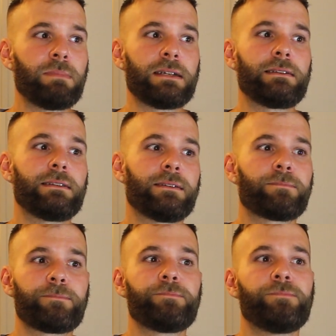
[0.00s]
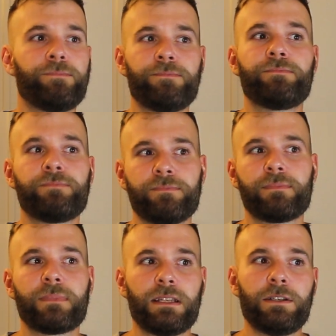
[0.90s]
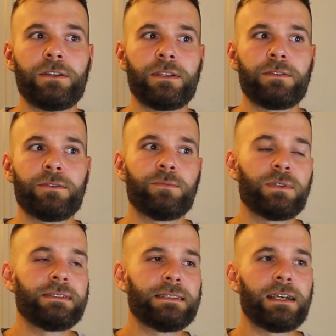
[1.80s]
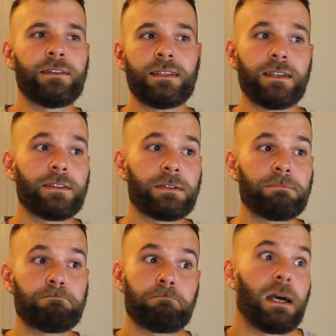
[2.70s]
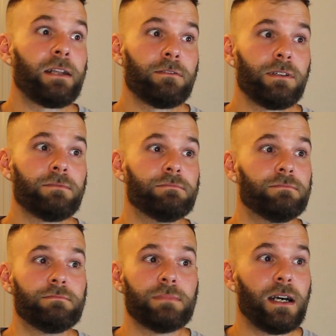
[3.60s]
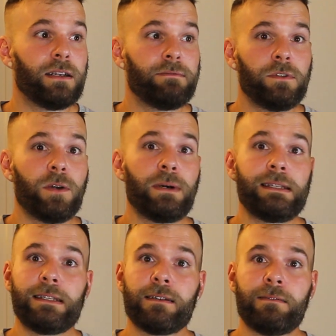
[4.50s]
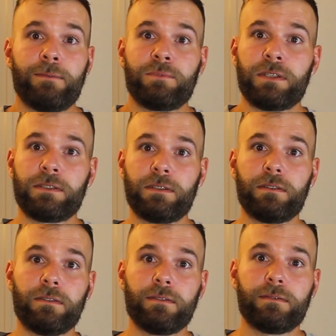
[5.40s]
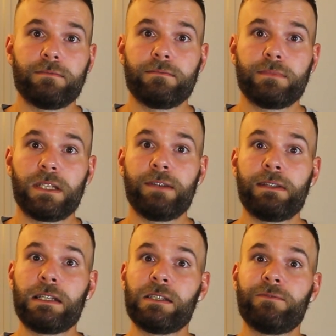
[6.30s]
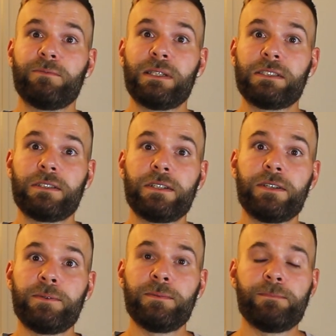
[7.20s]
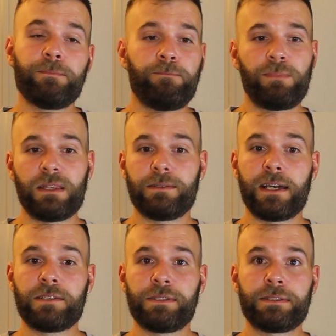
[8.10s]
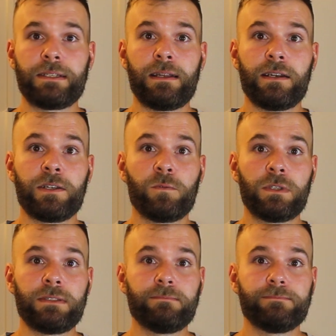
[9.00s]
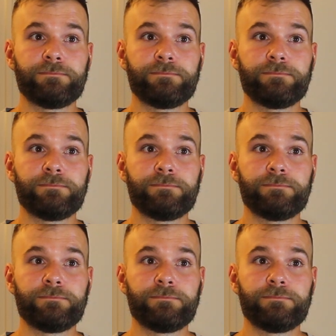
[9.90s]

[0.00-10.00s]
but you're either on one side or the other. I don't know. I have no idea. I'm just giving the information to you. Digest it how you want.